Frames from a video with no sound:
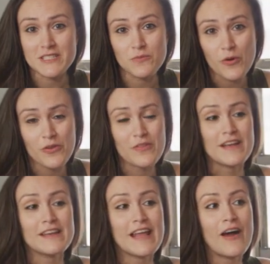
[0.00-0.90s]
is worth
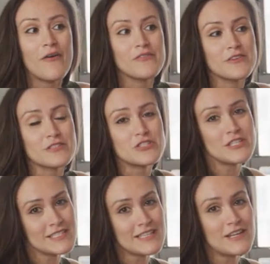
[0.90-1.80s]
it. Now, there's a
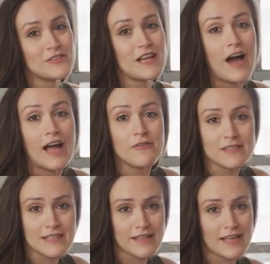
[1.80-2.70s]
cheese in here that I
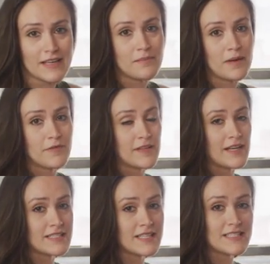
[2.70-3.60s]
really like. My
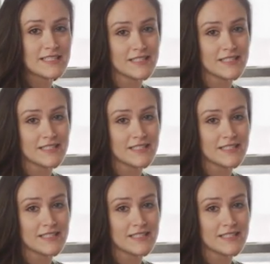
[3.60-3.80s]
fiance does